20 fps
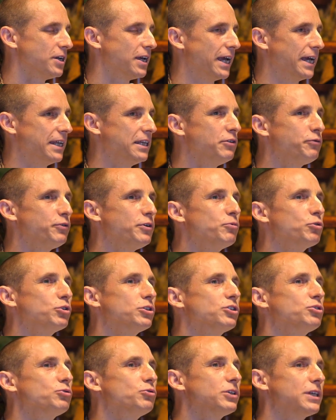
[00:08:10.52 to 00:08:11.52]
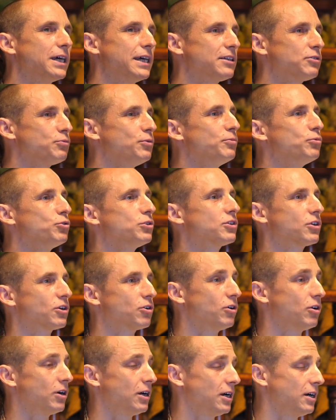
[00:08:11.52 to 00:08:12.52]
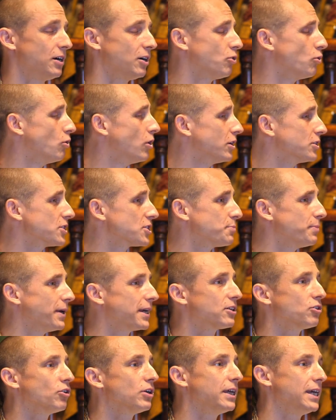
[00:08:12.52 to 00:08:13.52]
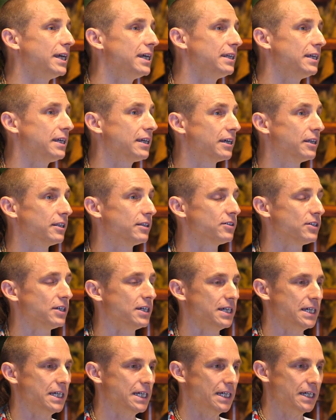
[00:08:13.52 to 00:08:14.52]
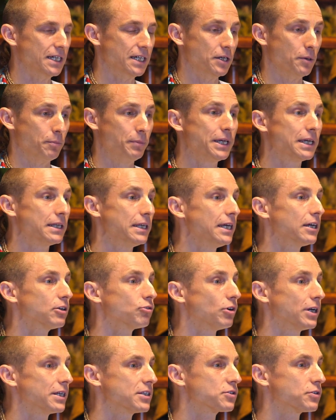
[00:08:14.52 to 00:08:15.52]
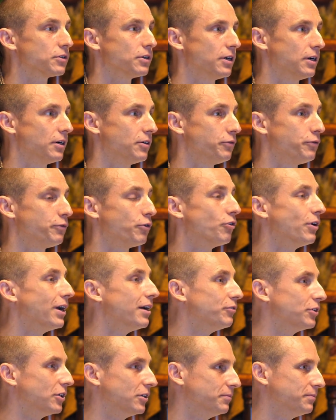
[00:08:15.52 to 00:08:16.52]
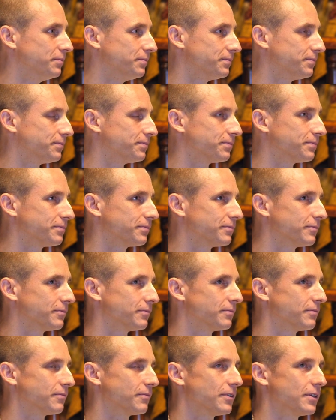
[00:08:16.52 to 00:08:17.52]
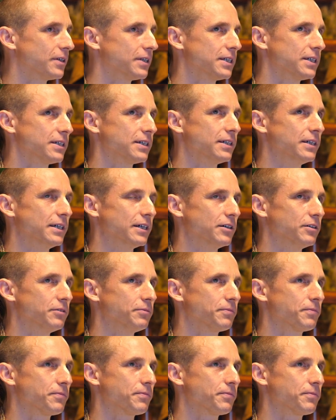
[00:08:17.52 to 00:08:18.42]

And if we wouldn't do that, we would go on speculating and being in ignorance forever. Yeah.